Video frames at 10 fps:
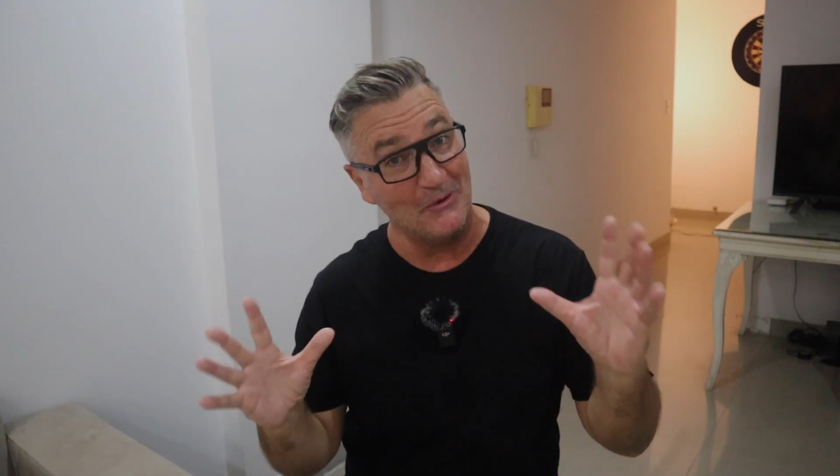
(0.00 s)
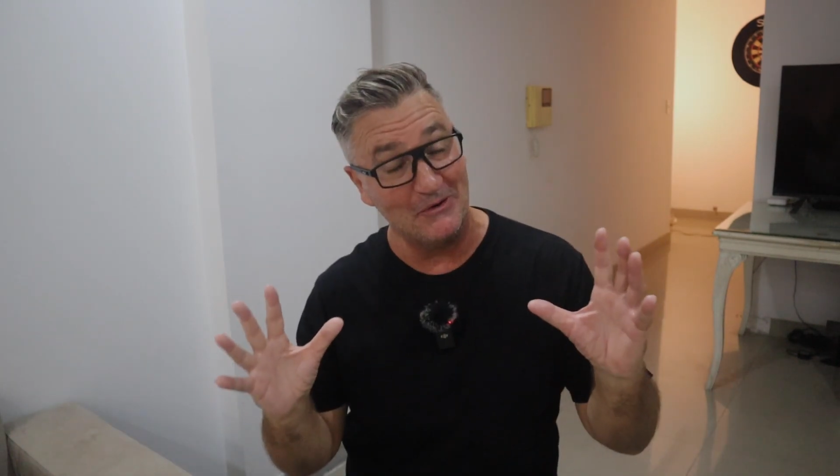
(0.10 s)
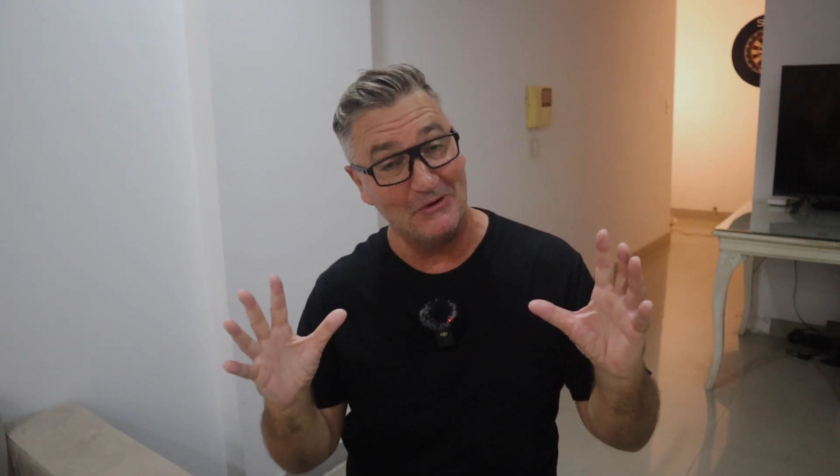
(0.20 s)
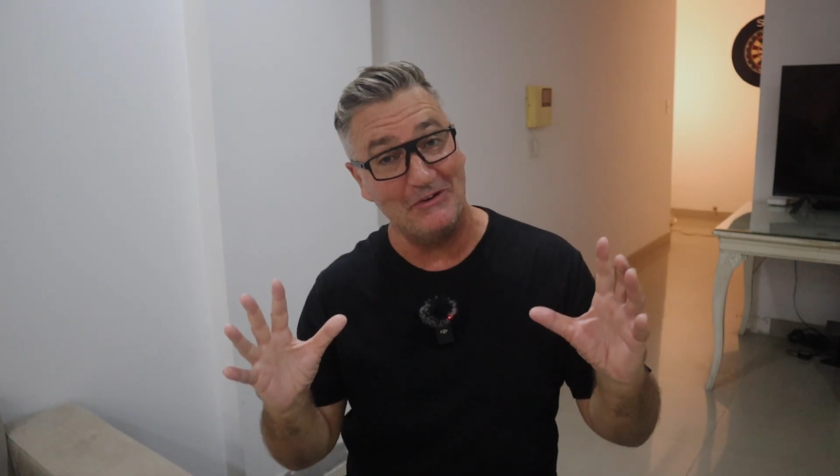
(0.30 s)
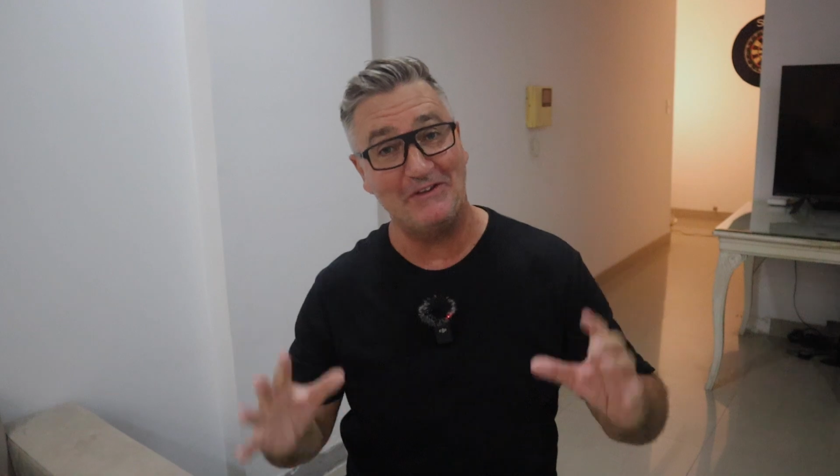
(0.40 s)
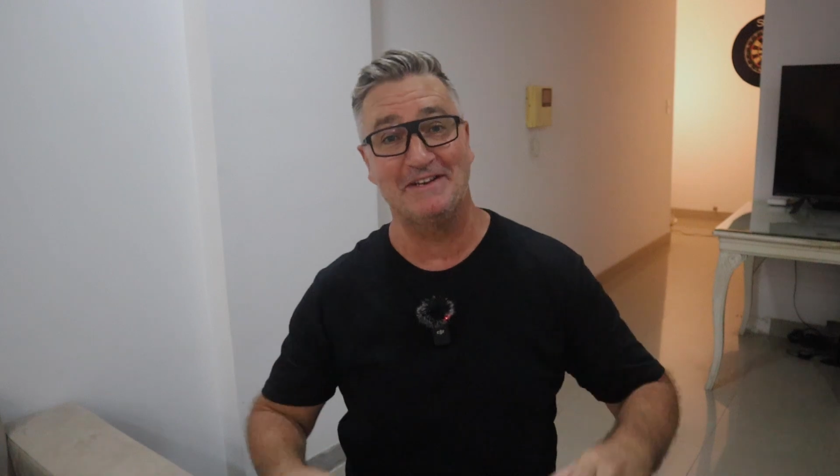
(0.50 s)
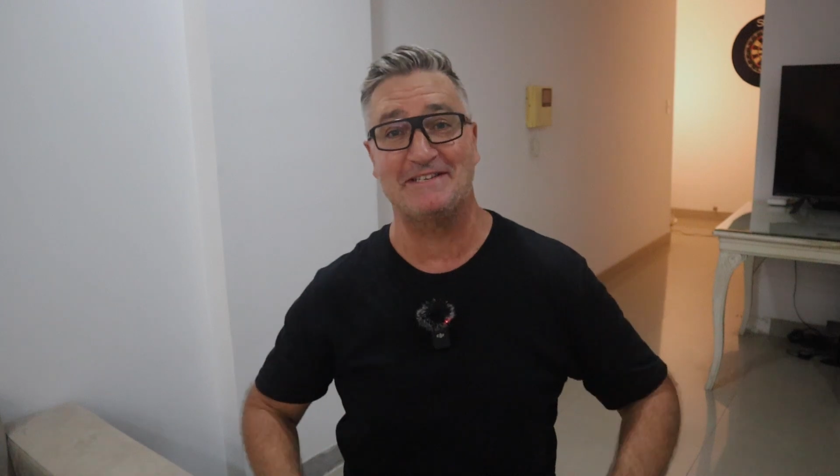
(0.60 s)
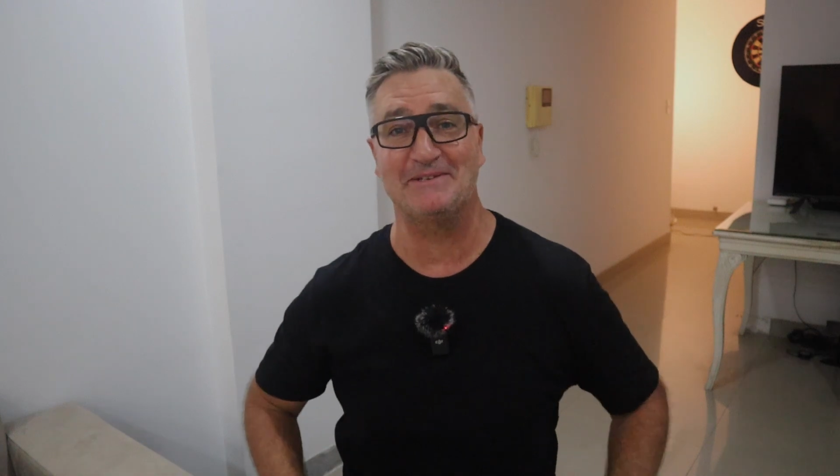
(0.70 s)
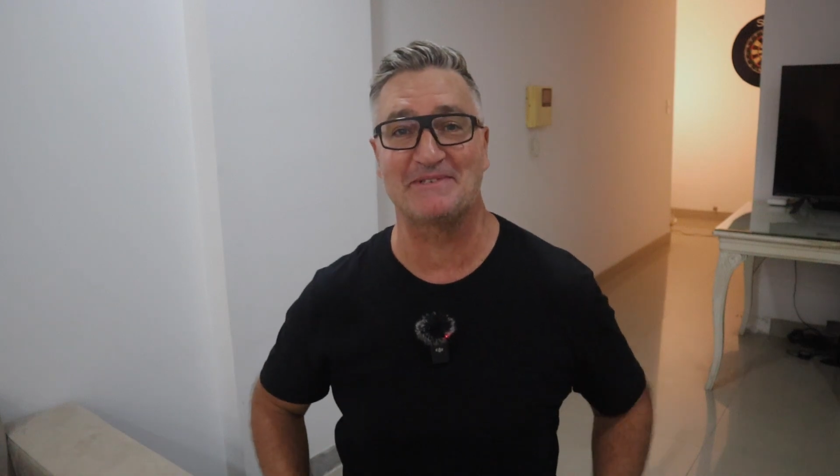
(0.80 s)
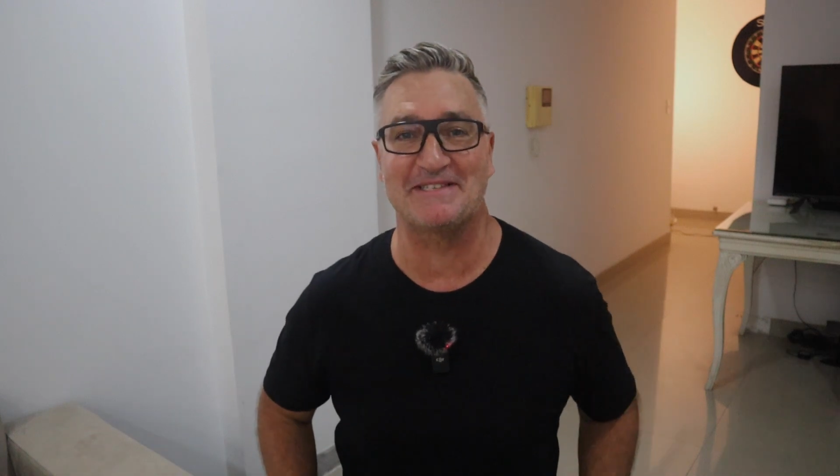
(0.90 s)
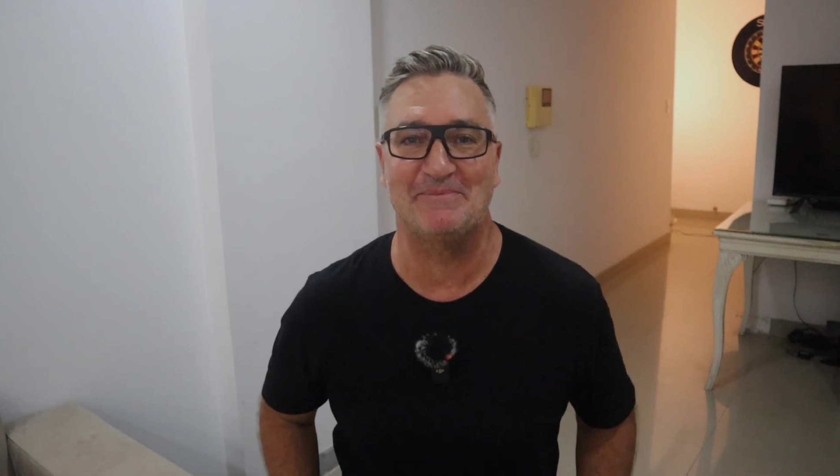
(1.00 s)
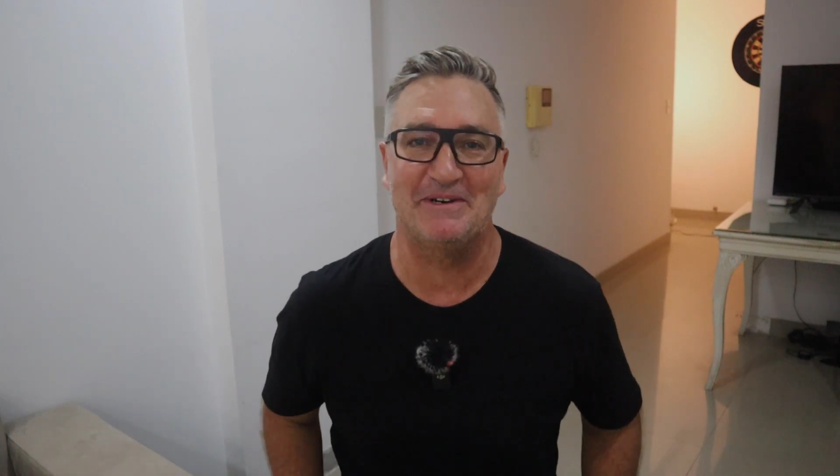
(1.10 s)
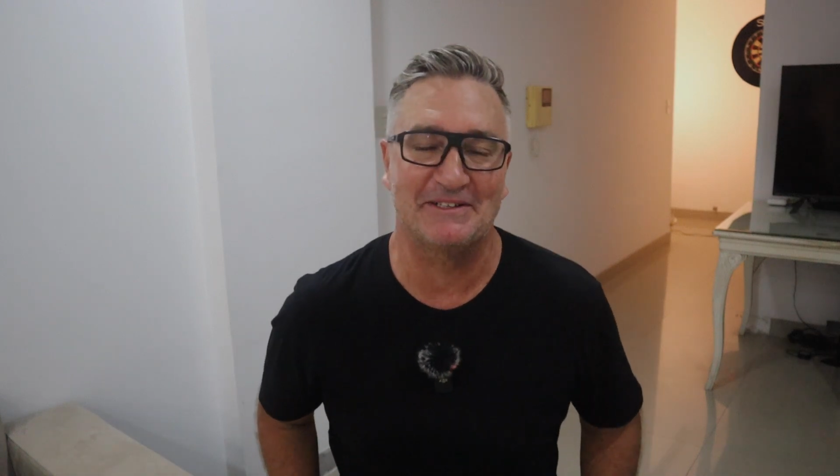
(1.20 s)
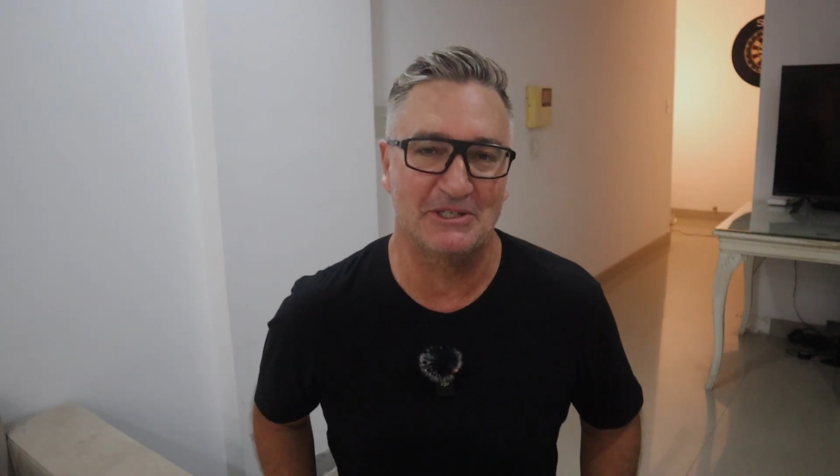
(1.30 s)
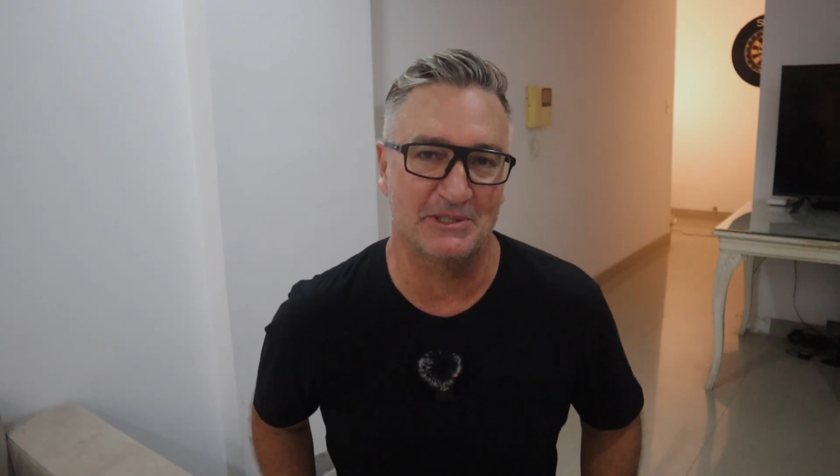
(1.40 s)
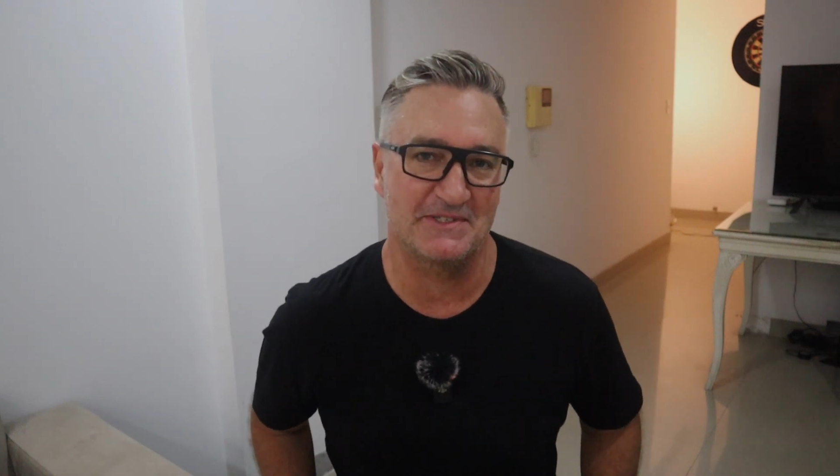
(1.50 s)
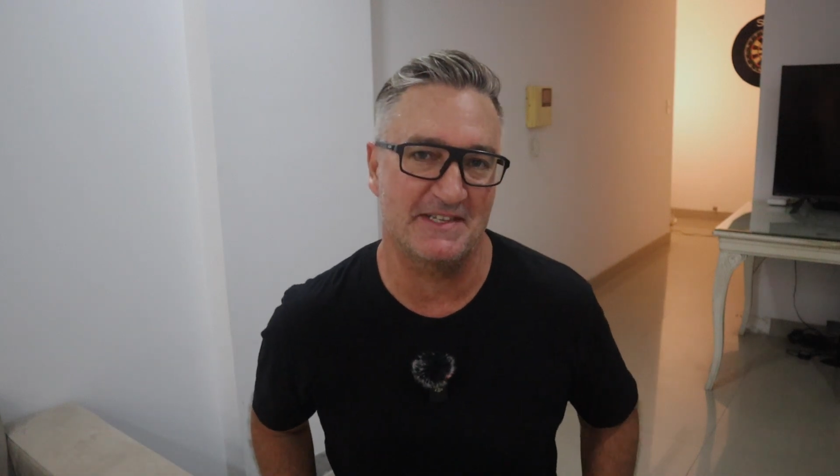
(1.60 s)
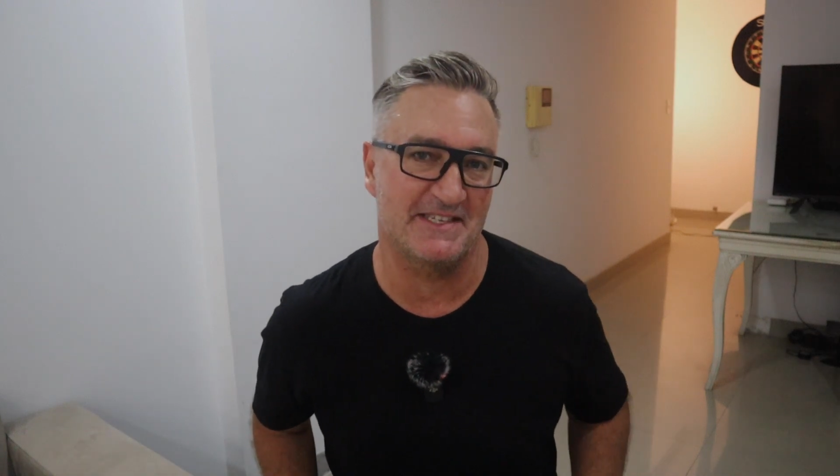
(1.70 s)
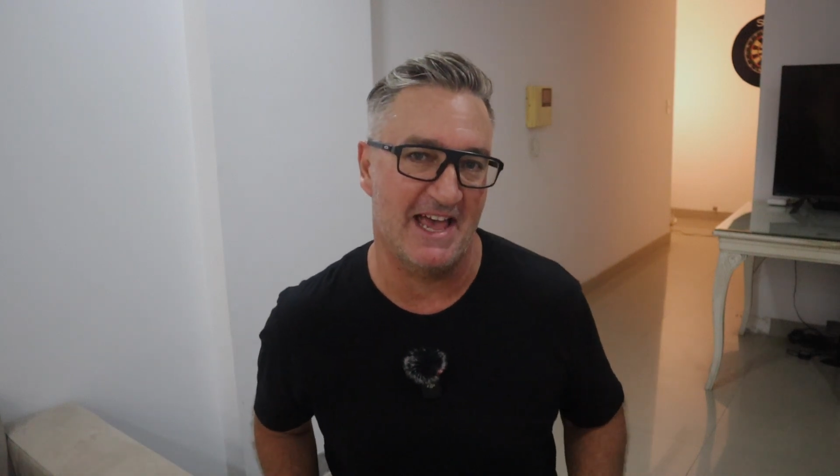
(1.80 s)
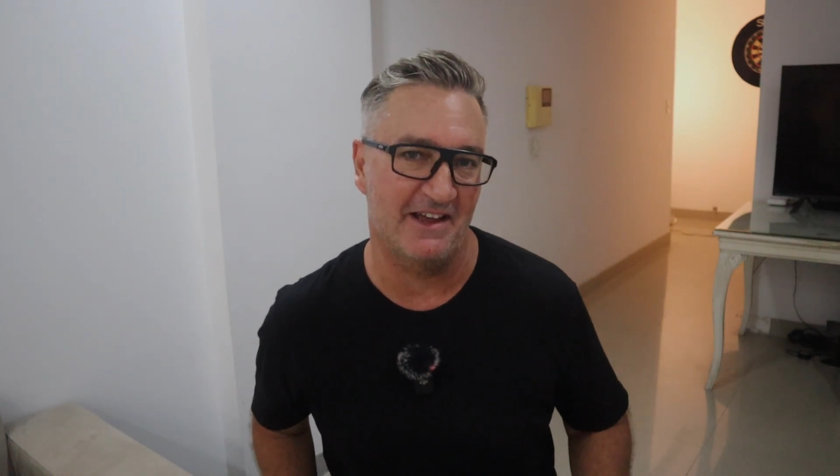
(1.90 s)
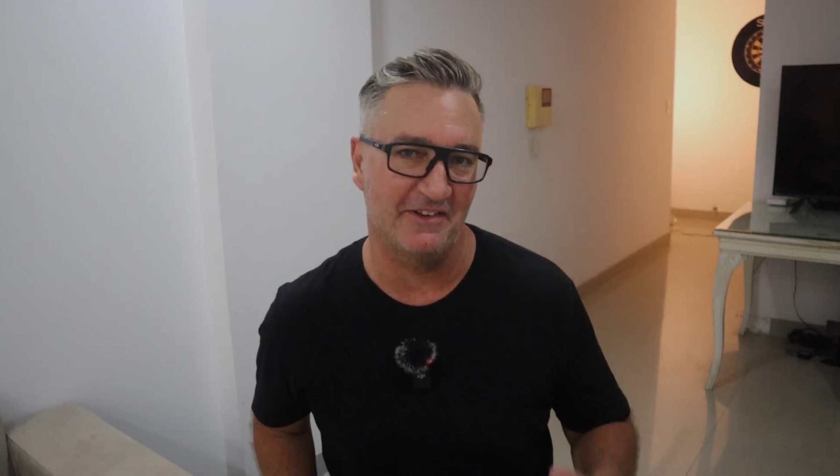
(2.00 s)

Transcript: or until someone calls us out